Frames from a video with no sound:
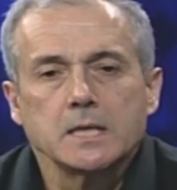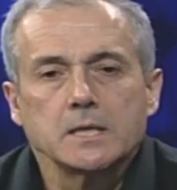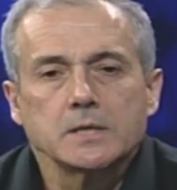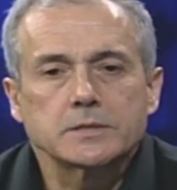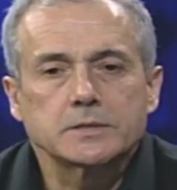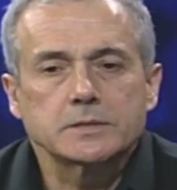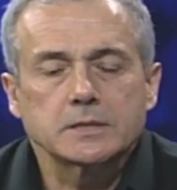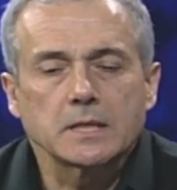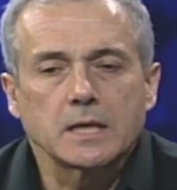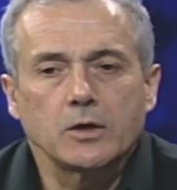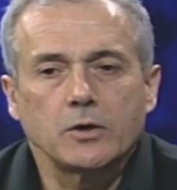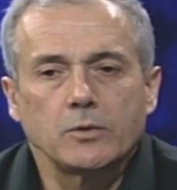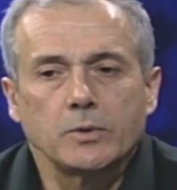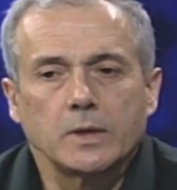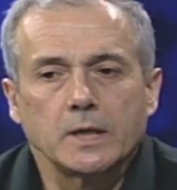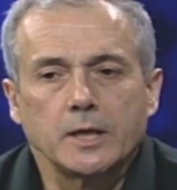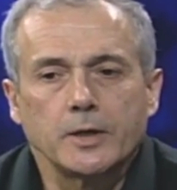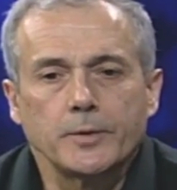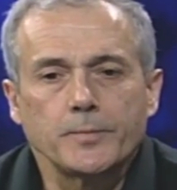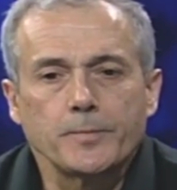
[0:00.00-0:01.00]

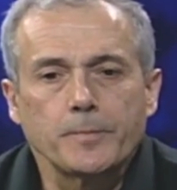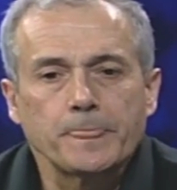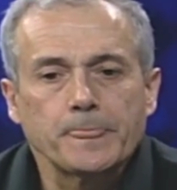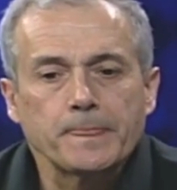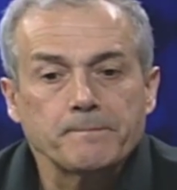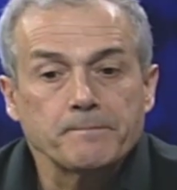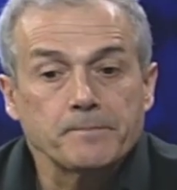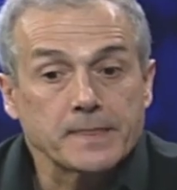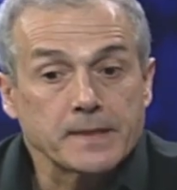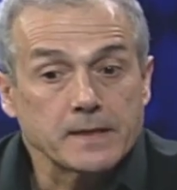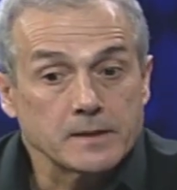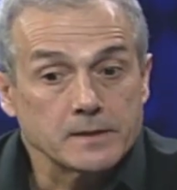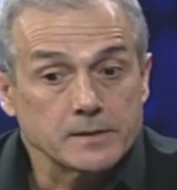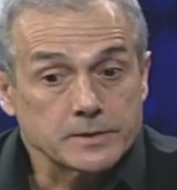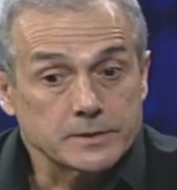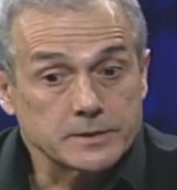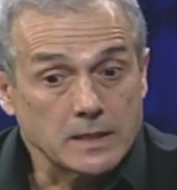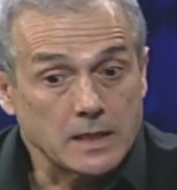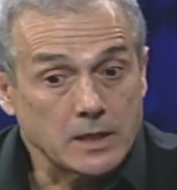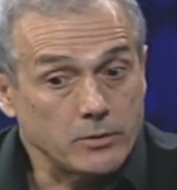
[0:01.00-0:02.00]
So, um,
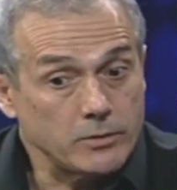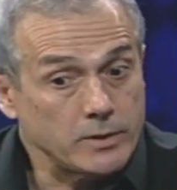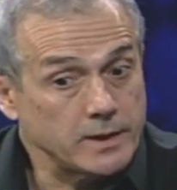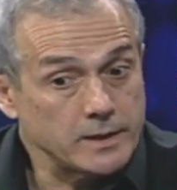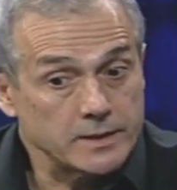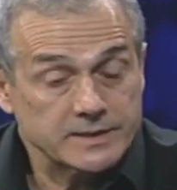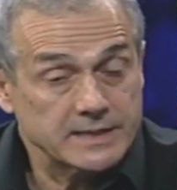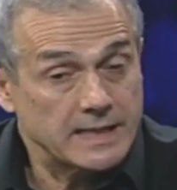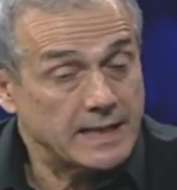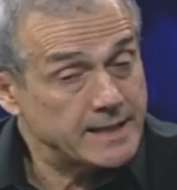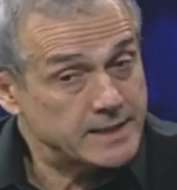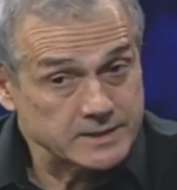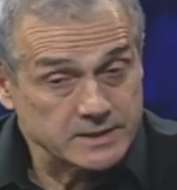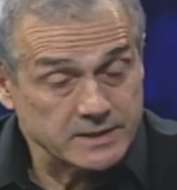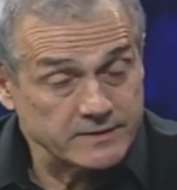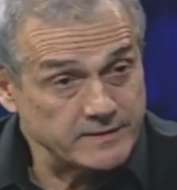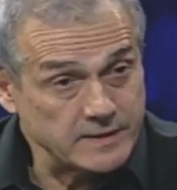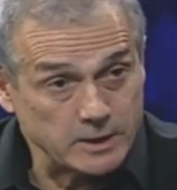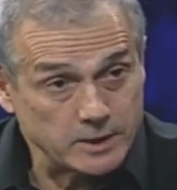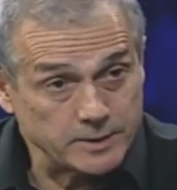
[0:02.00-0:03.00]
so uh, science
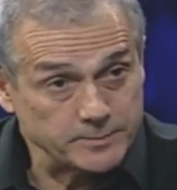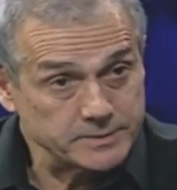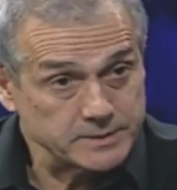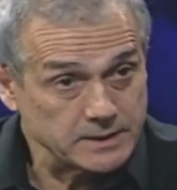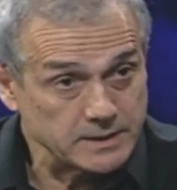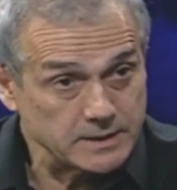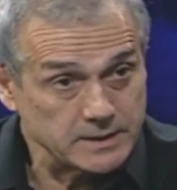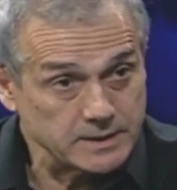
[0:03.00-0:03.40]
developed